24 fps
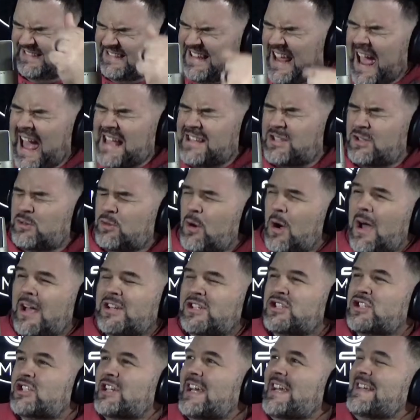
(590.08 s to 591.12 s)
That's
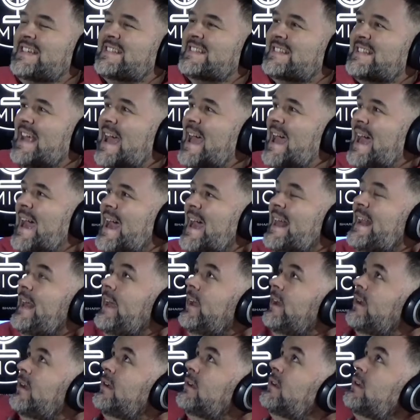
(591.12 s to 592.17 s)
what she said.
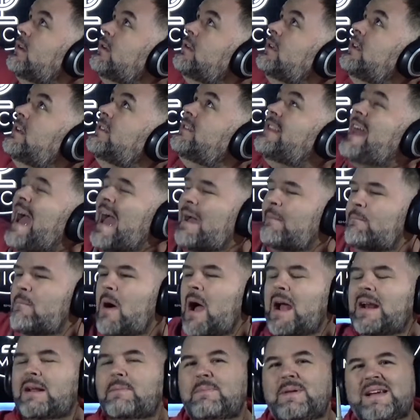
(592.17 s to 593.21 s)
That
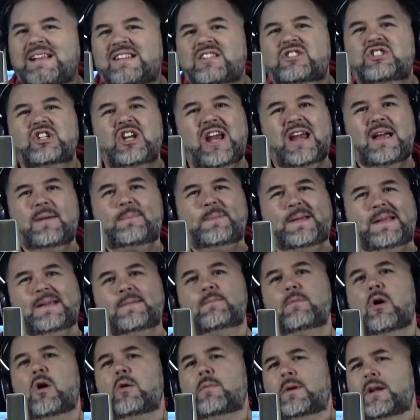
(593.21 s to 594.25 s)
might have been a
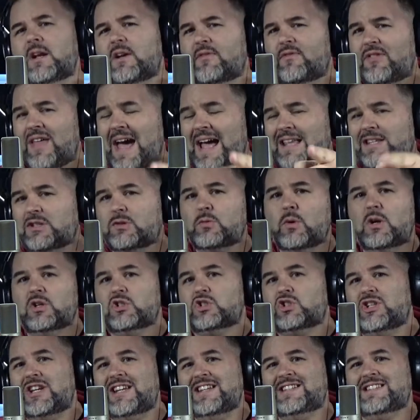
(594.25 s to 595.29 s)
champion moment of That's What
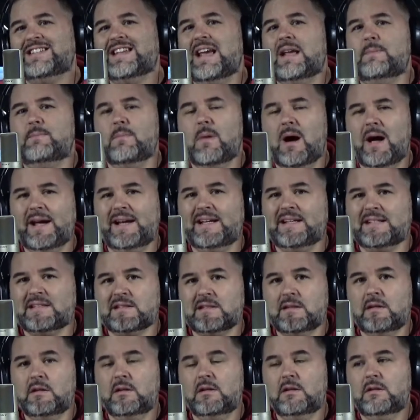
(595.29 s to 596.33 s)
She Said
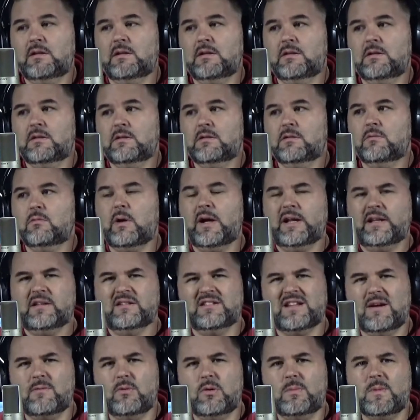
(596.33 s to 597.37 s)
Mics. Wait,
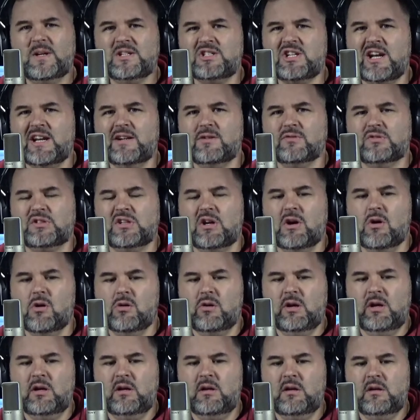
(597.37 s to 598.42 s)
is that what my channel's
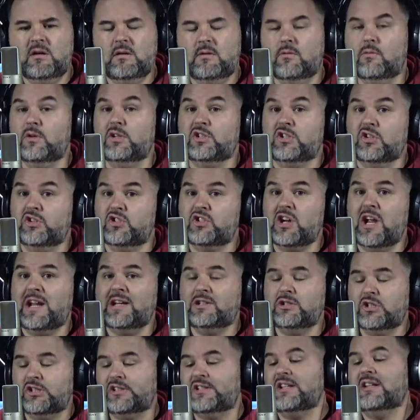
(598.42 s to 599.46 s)
called? We should
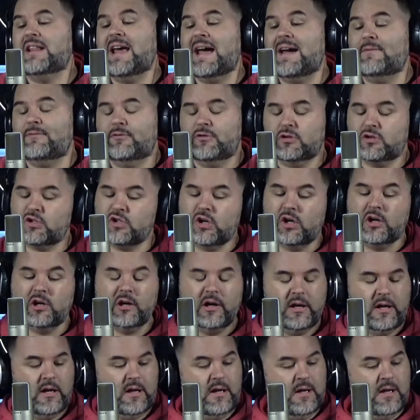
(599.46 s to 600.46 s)
change it to that for sure.